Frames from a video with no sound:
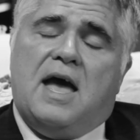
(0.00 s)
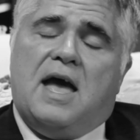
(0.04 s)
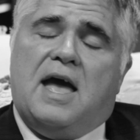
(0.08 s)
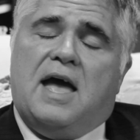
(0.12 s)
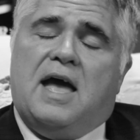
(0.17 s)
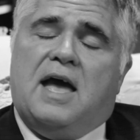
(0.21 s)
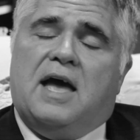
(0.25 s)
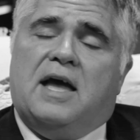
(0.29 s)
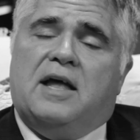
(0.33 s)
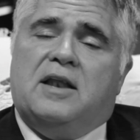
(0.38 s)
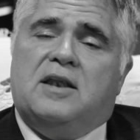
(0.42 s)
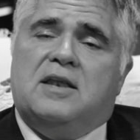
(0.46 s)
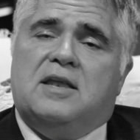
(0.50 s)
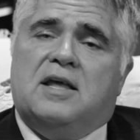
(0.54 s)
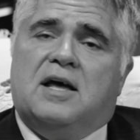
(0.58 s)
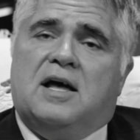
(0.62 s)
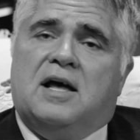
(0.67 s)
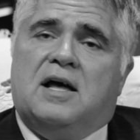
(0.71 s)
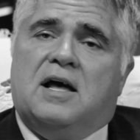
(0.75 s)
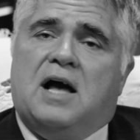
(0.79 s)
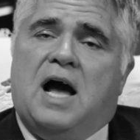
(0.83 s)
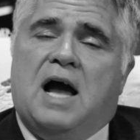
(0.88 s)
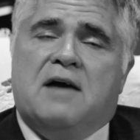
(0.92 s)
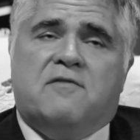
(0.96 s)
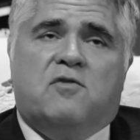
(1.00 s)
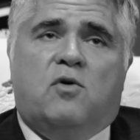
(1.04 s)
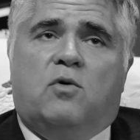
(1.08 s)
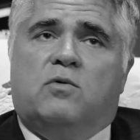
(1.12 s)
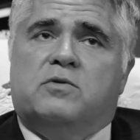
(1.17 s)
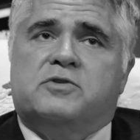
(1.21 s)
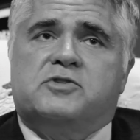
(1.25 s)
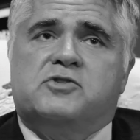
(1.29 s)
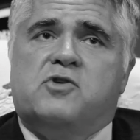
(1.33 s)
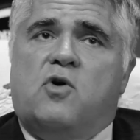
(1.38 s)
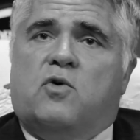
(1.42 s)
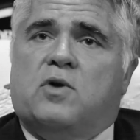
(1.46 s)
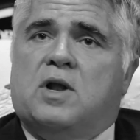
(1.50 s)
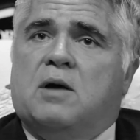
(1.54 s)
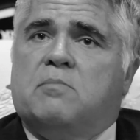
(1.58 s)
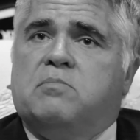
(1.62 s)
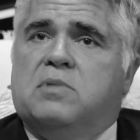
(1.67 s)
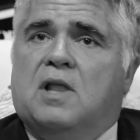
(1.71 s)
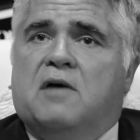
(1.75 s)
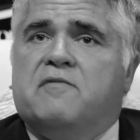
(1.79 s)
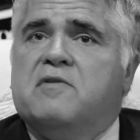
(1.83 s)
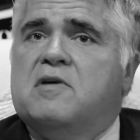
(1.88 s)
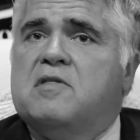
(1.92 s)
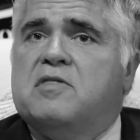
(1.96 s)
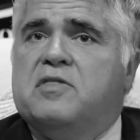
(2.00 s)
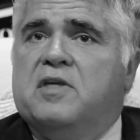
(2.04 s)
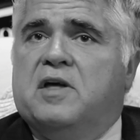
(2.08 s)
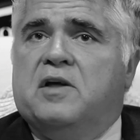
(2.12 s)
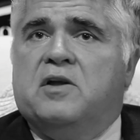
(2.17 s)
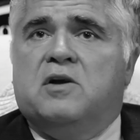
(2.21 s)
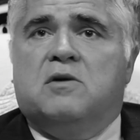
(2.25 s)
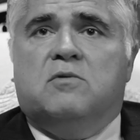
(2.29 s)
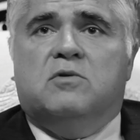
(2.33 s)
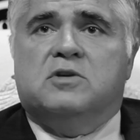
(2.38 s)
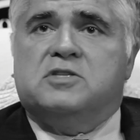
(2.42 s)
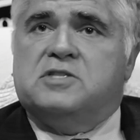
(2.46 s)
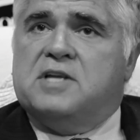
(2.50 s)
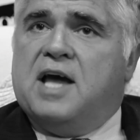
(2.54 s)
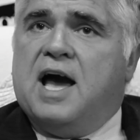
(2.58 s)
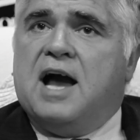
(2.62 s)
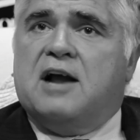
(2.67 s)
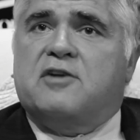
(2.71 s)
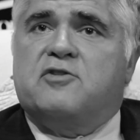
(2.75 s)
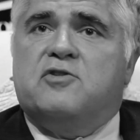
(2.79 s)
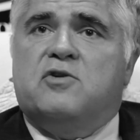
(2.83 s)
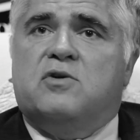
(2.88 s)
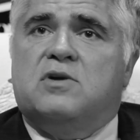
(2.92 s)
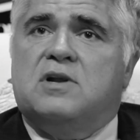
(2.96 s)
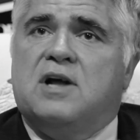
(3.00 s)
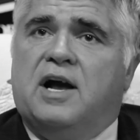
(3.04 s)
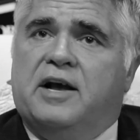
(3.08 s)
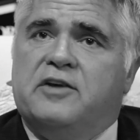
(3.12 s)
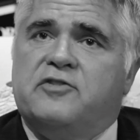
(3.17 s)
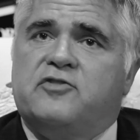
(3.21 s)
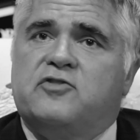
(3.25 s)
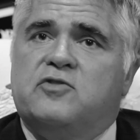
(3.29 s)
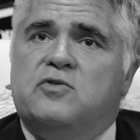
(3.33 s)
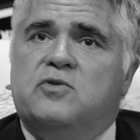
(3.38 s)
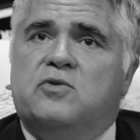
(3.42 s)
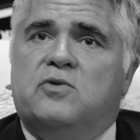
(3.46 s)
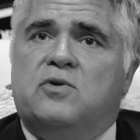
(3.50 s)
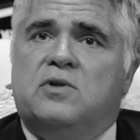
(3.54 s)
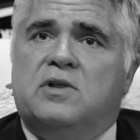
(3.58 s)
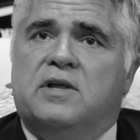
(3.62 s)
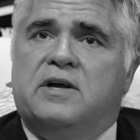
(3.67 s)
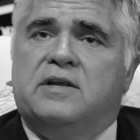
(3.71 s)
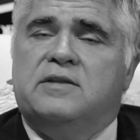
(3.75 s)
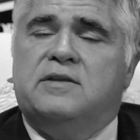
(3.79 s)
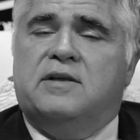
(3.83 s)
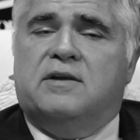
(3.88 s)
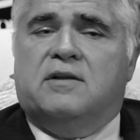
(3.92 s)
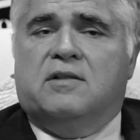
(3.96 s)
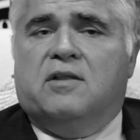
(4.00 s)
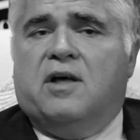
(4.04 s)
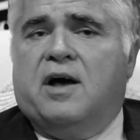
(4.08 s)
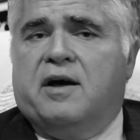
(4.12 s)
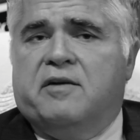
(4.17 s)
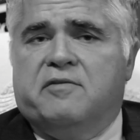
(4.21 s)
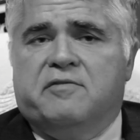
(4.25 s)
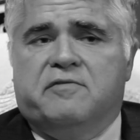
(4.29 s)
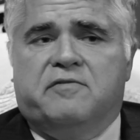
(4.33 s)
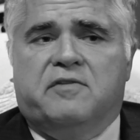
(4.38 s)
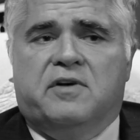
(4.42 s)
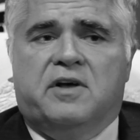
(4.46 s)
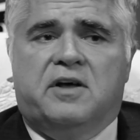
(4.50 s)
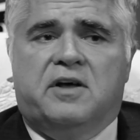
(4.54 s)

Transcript: And I've always grown up loving theater, was an actor in high school, did a lot of